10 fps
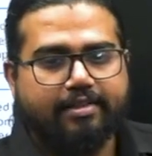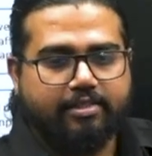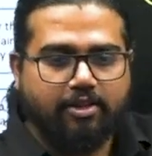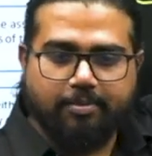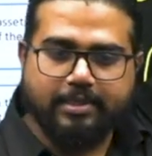
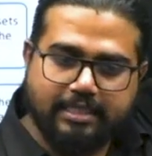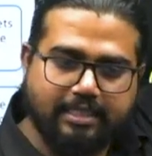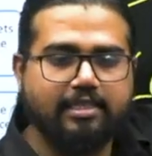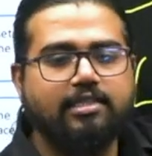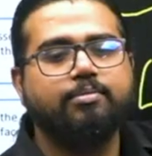They will be
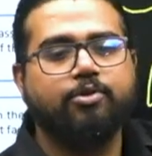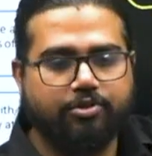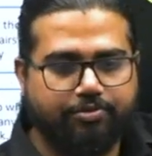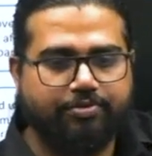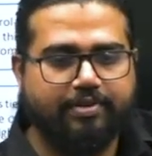sitting in the board
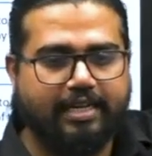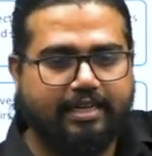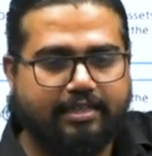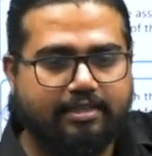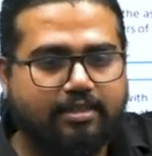of
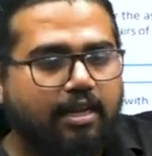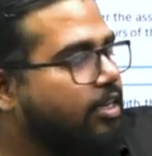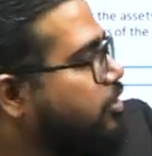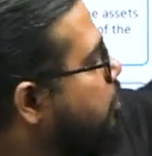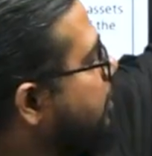directors.
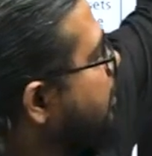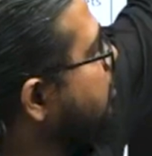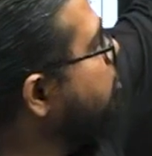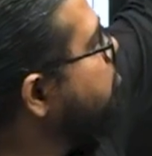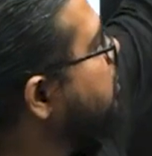So here
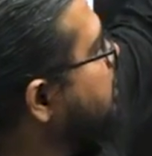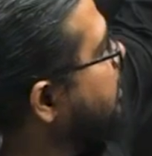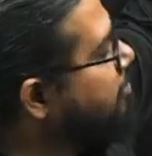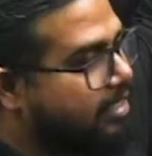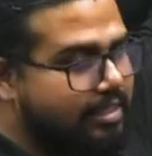the
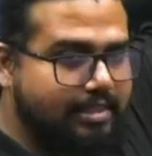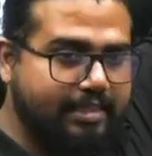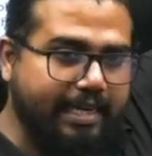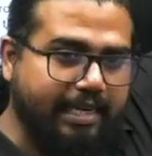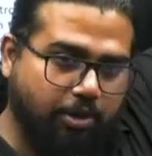objective is
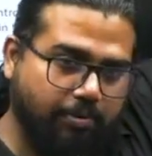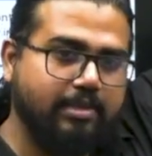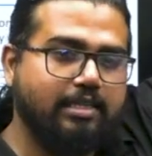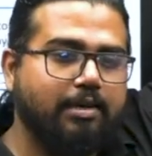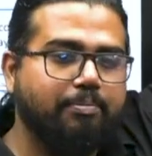take over
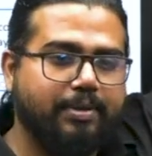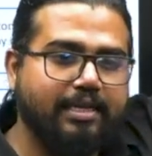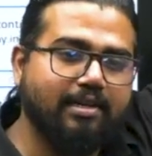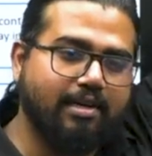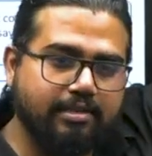the
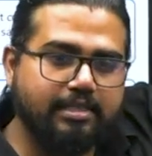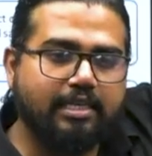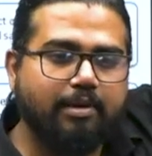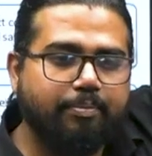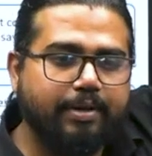company, run the
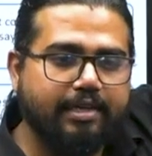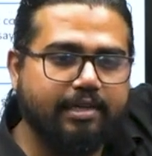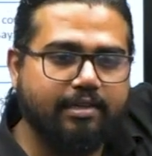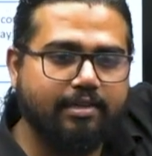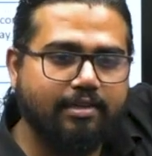company.